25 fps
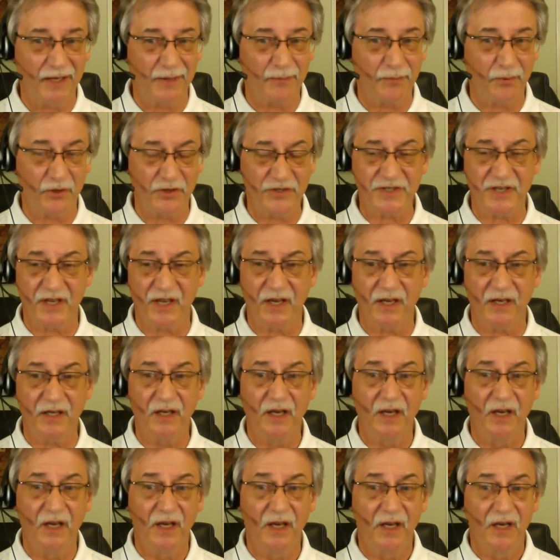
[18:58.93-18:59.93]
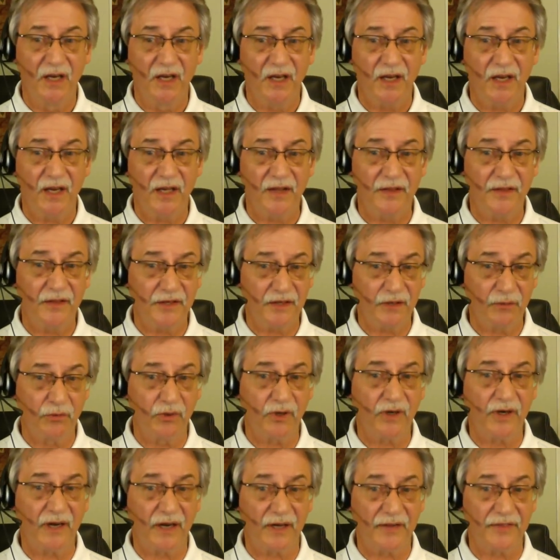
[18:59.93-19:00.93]
per se, and that you're
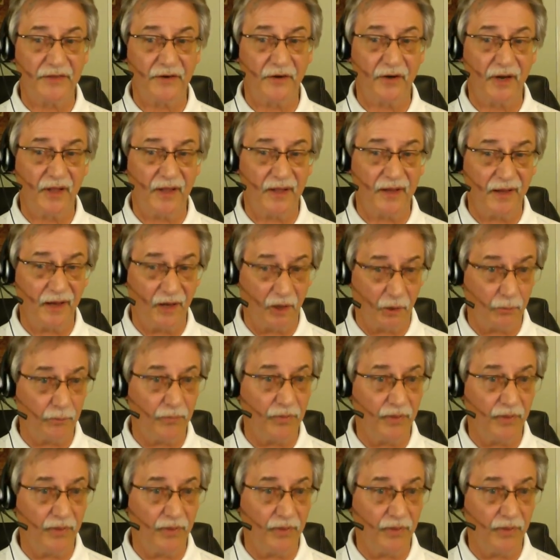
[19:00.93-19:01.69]
really out there to help